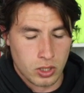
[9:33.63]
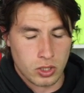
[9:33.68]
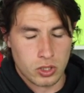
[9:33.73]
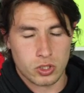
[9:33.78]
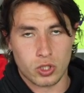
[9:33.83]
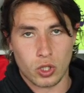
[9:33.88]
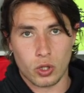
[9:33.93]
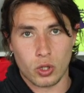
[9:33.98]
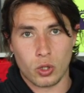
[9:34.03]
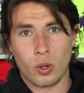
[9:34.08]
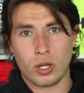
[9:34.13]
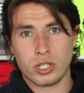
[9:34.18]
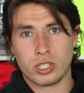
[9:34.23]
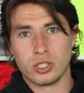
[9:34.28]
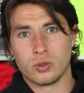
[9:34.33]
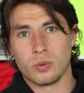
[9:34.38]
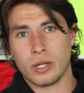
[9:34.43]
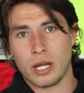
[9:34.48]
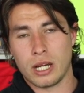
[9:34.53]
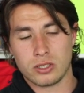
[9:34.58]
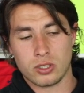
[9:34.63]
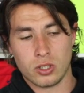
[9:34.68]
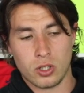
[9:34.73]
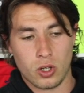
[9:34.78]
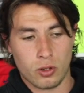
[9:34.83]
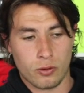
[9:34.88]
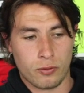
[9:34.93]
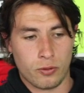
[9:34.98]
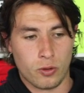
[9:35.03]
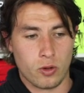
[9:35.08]
So the questions we had to
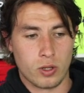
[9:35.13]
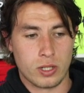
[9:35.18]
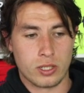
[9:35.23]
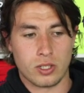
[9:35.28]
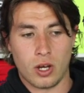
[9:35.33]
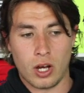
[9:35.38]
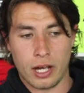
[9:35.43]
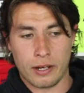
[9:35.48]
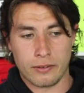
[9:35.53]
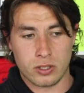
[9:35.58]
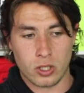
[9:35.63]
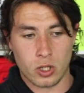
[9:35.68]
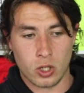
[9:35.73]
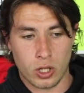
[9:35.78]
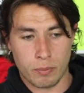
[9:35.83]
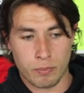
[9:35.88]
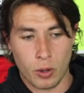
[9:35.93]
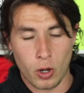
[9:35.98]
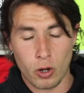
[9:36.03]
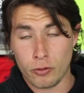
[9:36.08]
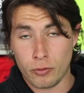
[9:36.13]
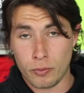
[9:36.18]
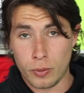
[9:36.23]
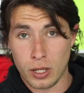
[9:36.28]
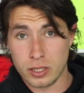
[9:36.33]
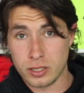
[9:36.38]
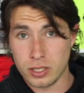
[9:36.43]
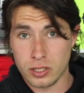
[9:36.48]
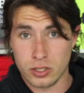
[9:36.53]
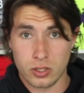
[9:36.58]
look for is I have to look at both of
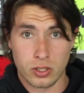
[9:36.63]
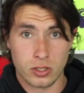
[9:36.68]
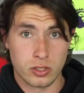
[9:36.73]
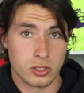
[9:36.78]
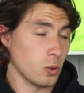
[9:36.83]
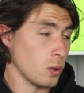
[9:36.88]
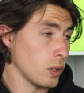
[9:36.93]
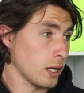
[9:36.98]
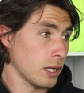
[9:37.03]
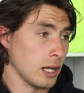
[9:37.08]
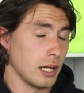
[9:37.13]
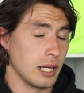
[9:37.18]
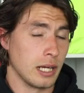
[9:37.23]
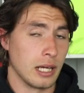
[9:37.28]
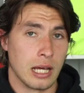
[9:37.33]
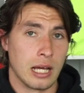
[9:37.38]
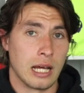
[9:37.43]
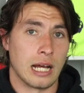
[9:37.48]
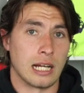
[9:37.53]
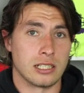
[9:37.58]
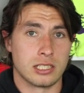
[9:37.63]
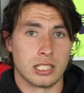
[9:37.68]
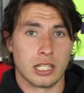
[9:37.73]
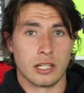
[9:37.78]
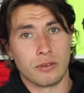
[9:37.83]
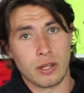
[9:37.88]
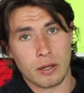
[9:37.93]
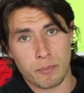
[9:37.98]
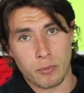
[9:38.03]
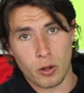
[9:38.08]
my assistants quickly and see
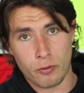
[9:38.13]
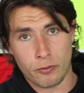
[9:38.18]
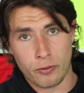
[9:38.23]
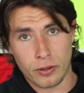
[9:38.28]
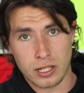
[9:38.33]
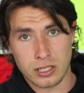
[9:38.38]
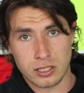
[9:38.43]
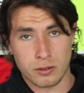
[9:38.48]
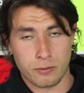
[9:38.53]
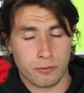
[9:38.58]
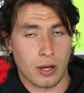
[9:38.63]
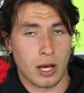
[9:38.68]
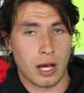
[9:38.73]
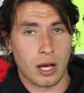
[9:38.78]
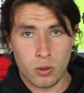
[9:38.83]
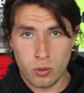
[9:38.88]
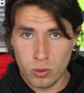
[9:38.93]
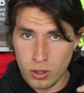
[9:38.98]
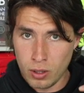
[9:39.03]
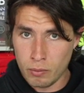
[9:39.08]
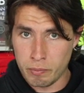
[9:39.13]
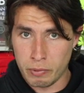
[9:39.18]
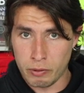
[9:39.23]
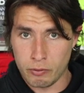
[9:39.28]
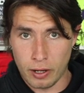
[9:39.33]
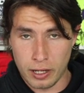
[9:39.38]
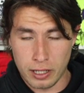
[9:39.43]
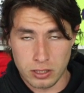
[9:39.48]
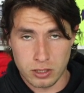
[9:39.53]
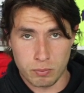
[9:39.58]
if they both think it's a foul, be
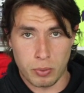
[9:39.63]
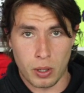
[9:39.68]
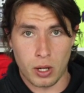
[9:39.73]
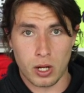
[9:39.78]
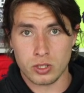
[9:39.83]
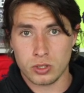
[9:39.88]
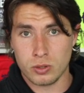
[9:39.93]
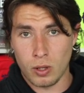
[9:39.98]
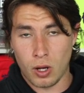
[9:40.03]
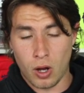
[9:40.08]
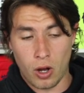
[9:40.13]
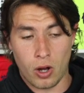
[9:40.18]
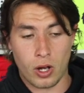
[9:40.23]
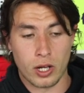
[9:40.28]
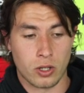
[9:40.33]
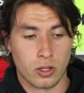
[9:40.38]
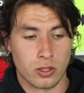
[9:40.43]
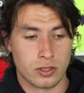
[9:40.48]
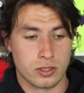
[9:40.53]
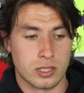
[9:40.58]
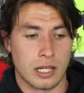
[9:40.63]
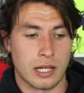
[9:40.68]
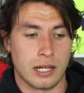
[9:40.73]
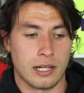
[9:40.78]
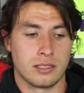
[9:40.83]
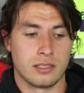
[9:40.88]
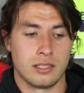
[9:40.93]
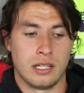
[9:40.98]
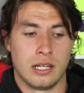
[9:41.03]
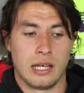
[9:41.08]
ready to buzz, eye
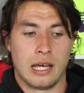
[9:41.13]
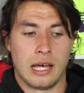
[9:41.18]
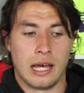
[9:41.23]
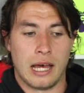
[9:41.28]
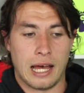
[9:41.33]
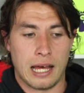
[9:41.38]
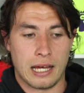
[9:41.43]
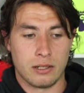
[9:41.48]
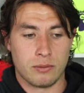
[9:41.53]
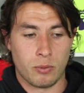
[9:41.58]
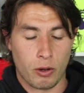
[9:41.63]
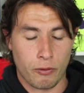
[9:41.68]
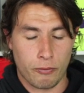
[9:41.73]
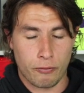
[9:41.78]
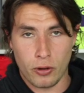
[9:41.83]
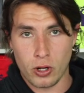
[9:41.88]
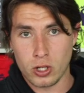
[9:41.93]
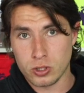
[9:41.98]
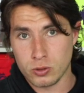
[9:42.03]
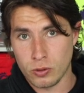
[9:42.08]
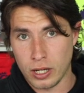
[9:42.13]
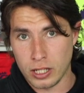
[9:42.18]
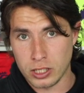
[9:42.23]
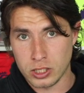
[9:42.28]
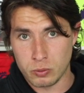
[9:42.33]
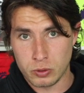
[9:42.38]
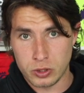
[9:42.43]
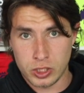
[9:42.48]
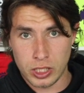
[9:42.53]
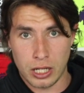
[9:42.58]
contact. And my first
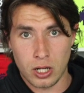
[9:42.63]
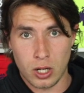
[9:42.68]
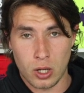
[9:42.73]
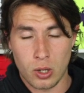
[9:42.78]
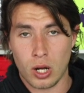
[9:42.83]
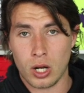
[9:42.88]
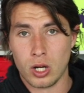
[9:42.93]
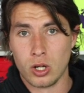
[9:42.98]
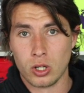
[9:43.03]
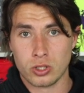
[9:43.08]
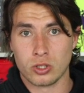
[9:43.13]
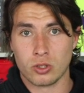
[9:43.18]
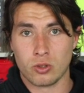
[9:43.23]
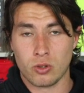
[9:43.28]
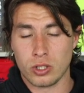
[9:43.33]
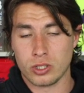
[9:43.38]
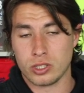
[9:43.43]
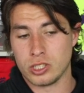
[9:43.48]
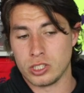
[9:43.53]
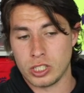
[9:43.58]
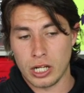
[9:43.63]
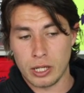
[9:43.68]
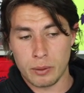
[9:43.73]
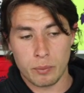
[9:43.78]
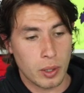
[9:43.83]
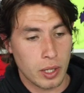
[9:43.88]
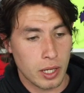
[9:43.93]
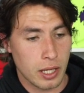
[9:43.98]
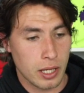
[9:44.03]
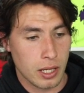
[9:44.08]
reaction was yellow. I looked across at
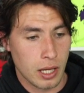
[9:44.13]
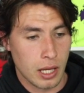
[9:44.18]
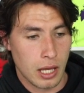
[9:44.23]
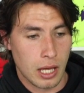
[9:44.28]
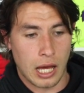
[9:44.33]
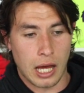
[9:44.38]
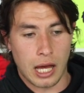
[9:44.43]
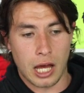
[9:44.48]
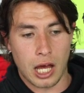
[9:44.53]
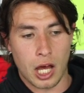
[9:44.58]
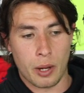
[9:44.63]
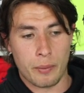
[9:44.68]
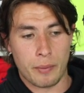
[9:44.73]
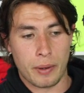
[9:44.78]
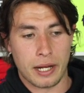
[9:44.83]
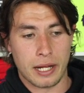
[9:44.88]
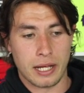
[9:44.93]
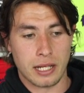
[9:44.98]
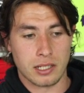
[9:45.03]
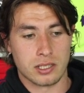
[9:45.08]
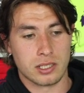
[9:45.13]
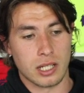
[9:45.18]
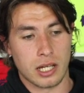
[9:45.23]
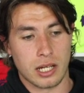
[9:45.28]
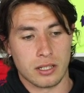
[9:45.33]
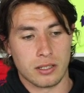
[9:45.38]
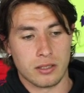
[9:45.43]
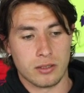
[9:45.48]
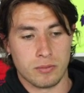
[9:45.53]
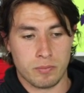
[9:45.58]
JP and he
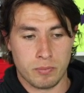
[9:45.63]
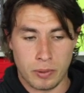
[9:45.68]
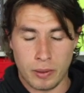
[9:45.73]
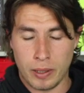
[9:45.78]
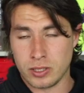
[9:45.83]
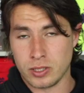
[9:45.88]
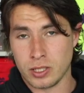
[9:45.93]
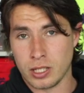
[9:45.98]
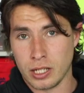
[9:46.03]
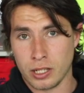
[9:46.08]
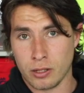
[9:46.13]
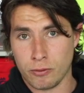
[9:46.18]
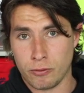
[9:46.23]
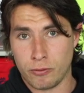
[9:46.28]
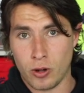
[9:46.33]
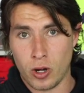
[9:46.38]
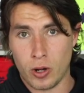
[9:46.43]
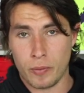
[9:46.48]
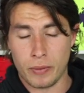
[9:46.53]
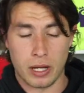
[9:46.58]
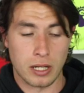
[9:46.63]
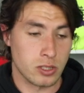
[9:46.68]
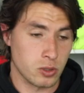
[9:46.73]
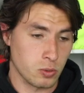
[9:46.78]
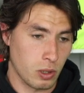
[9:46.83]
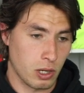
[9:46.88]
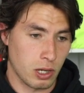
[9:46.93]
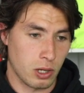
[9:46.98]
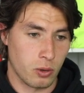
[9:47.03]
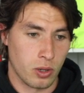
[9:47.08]
said, basically confirmed that as
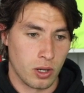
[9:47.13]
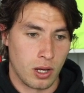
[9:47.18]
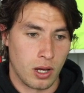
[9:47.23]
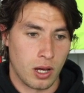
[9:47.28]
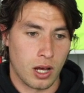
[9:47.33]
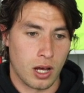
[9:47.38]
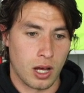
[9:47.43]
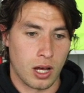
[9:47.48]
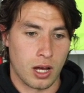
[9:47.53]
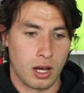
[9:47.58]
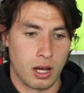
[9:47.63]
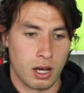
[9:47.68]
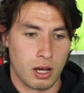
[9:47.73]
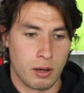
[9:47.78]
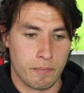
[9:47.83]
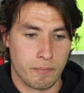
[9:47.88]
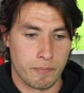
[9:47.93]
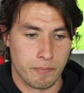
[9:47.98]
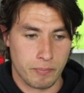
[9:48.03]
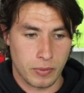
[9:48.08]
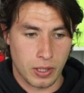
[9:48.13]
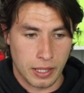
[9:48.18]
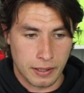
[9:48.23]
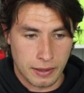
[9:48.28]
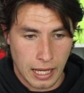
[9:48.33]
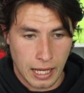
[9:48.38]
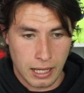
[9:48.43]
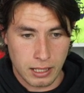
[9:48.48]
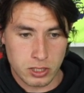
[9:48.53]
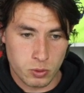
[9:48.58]
well.
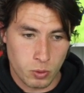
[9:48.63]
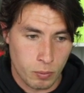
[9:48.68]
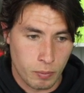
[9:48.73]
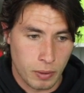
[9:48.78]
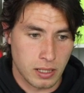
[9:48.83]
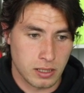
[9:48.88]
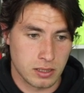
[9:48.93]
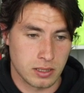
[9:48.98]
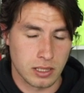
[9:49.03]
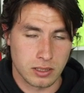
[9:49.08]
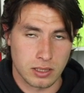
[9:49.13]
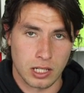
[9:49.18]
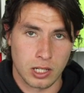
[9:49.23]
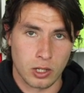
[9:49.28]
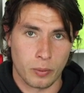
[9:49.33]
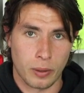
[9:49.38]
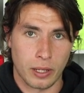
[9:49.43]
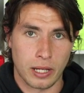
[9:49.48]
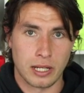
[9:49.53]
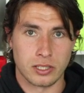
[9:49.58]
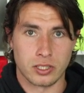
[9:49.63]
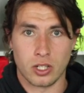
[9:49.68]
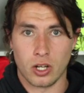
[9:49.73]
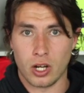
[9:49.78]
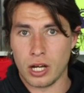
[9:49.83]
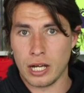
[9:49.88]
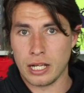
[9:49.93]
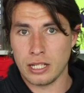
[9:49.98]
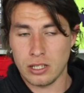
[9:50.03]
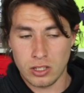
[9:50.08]
And that's what makes things a little bit
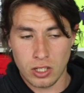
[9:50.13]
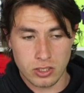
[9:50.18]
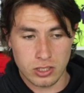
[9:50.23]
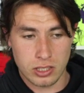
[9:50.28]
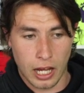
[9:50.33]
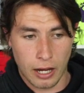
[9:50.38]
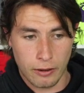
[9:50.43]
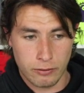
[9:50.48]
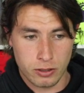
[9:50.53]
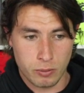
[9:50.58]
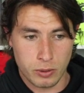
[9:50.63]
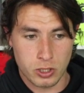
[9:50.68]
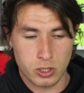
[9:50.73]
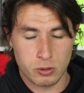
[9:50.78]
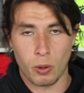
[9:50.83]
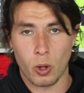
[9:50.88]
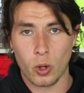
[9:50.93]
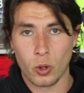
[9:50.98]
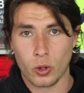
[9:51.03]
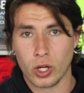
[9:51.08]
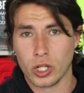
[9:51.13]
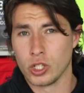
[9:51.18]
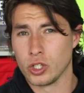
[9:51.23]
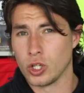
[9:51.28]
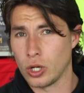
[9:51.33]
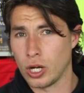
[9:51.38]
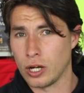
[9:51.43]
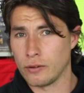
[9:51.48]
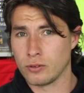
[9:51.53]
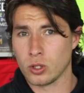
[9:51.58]
easier. It doesn't have to be spoken. You
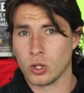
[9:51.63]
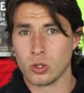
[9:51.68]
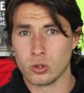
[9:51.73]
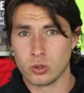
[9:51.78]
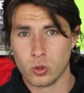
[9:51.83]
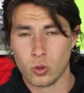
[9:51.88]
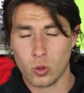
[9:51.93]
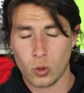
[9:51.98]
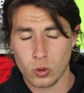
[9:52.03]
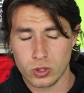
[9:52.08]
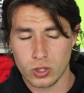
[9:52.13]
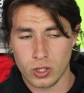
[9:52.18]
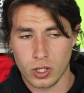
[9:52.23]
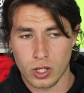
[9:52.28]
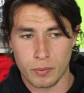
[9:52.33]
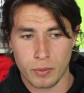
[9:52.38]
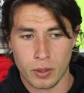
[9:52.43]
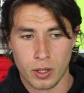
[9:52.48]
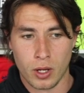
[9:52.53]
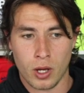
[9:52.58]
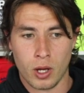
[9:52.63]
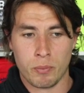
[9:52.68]
don't have to go talk to them.